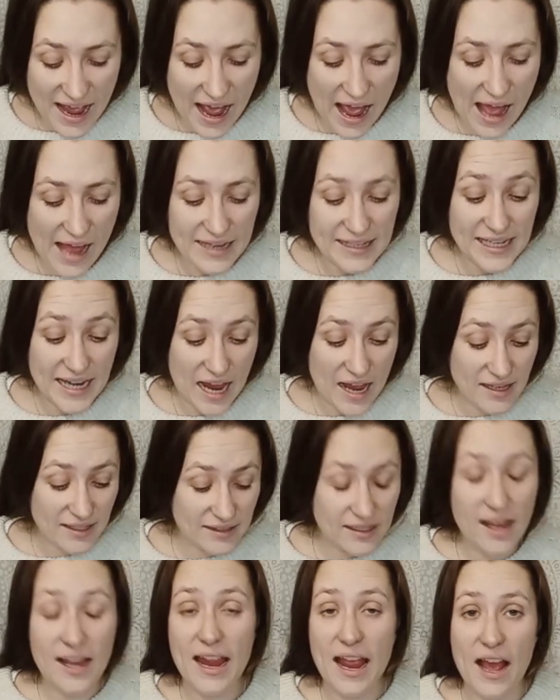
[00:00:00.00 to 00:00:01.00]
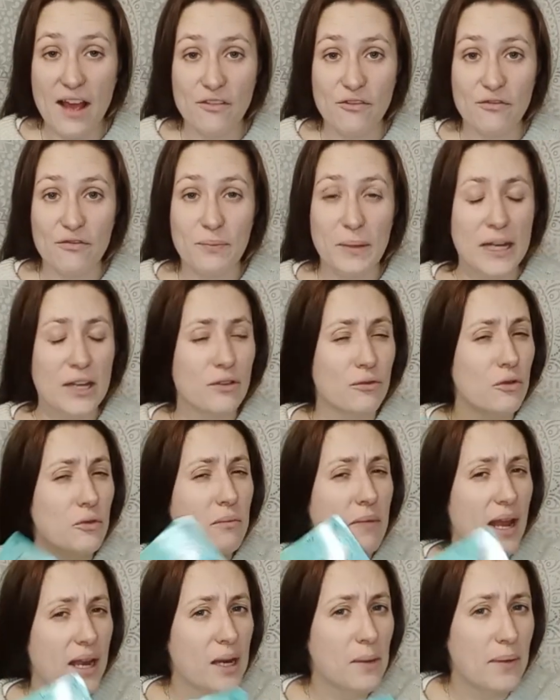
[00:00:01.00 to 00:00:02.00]
And yes, I have been
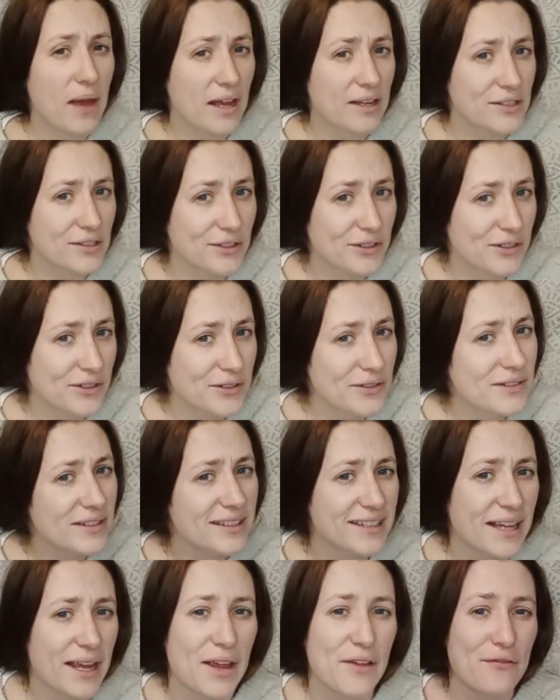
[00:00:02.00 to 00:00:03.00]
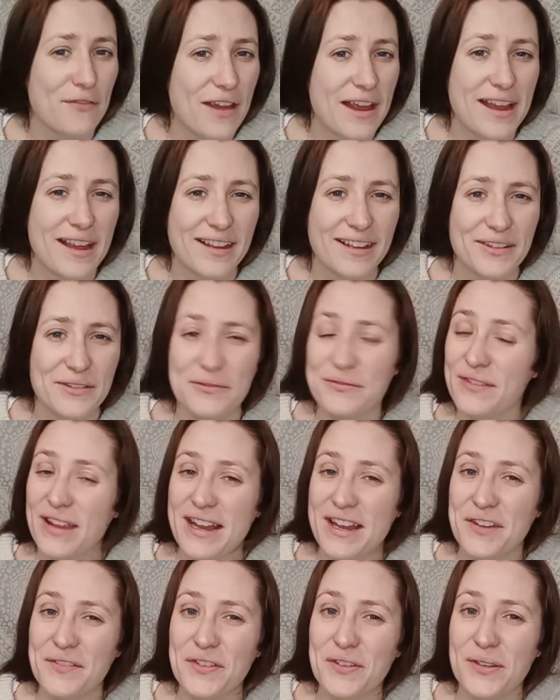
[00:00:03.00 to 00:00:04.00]
through many battles, if
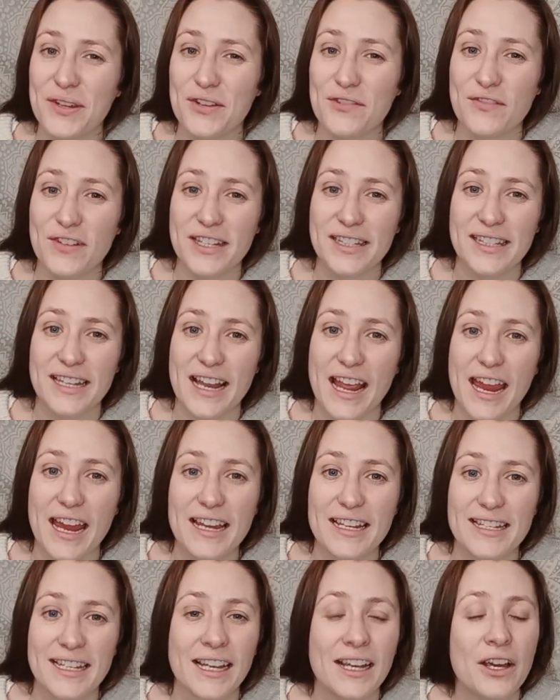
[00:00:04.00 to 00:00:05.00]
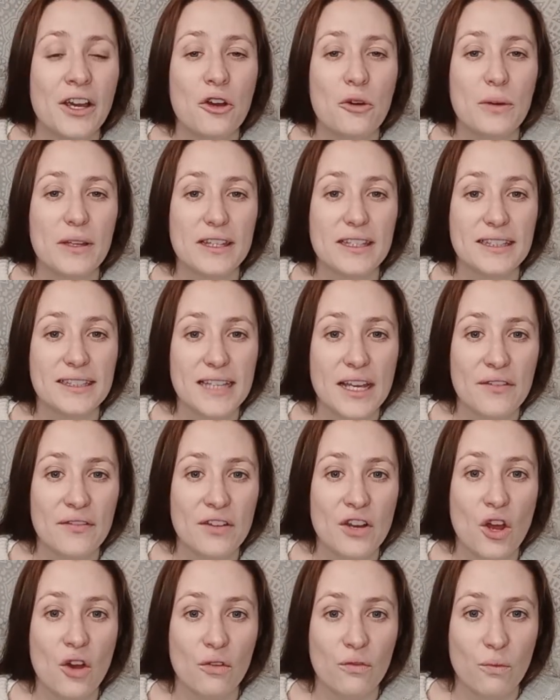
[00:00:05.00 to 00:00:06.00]
any of you can resonate, with a
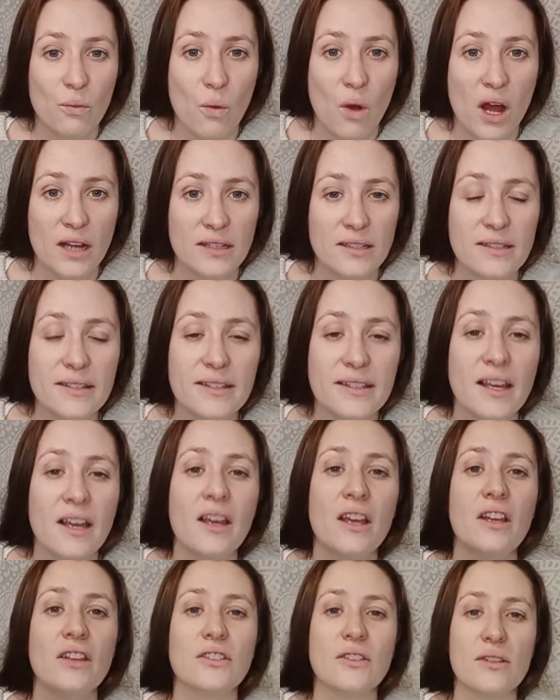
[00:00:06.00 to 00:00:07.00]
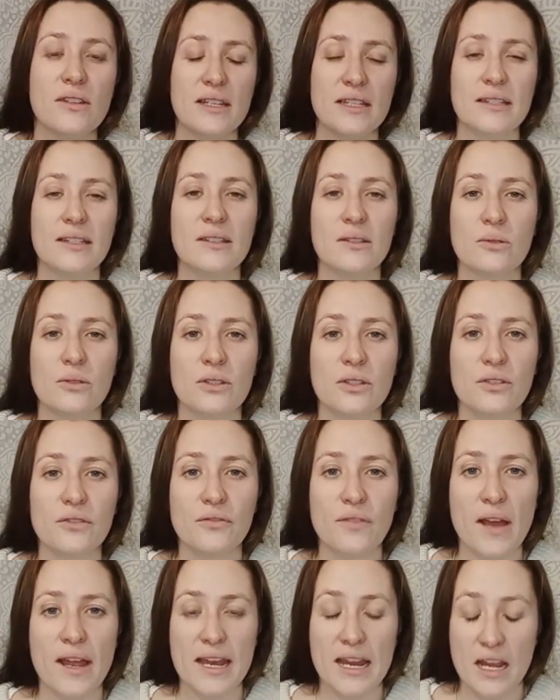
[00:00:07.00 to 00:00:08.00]
Seven of Wands. So this is also
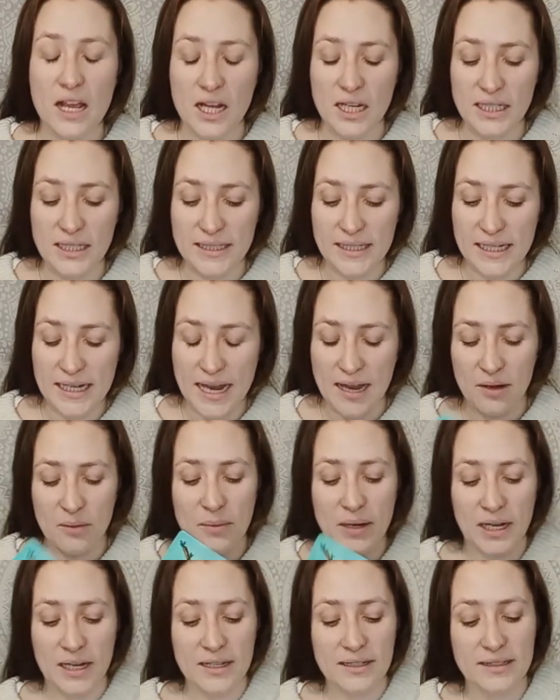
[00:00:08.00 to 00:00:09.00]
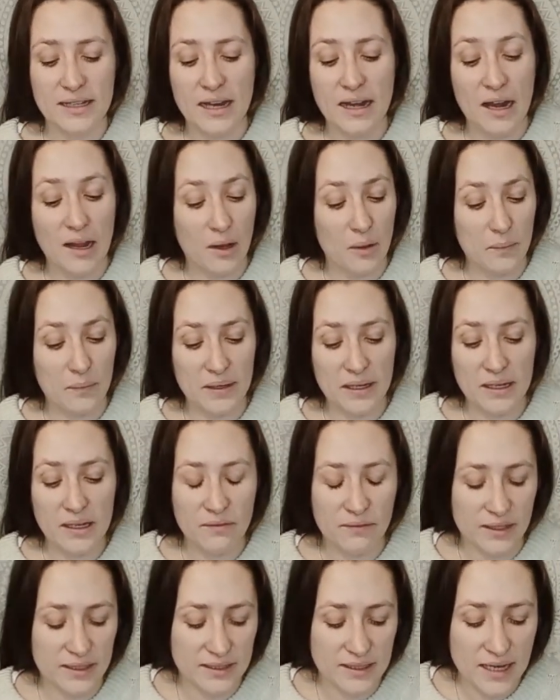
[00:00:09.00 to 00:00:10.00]
fighting unseen enemies, and I
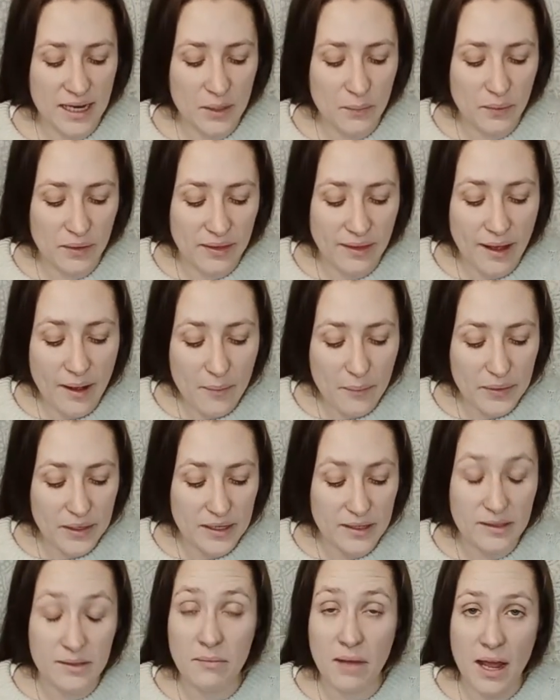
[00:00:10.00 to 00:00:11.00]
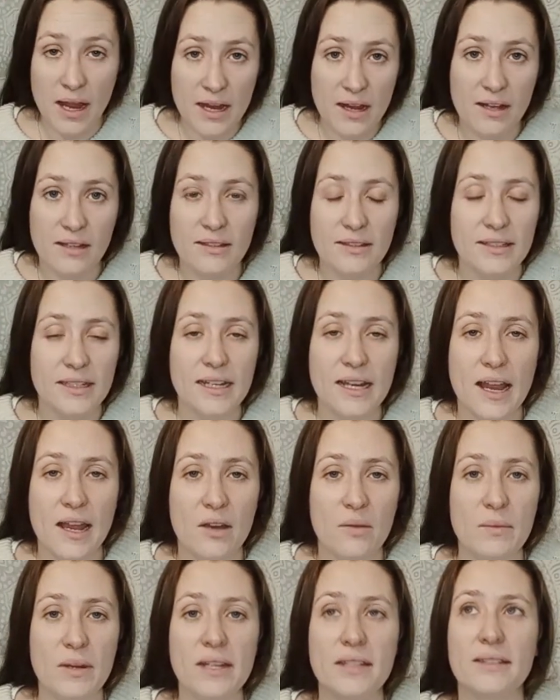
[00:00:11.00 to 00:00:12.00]
completely resonate with that because my unseen
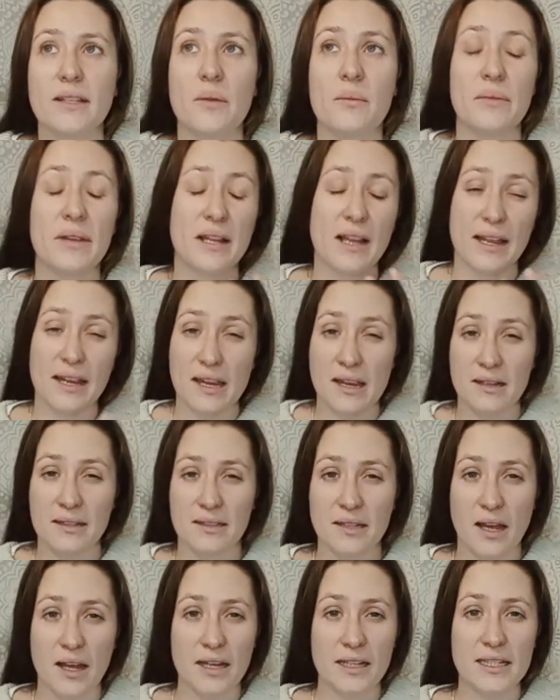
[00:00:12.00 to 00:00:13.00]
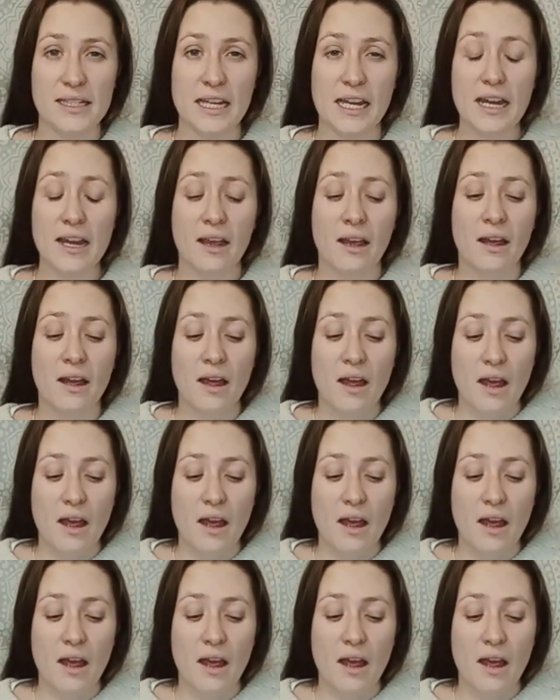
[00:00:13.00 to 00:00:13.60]
enemies can be like anxiety.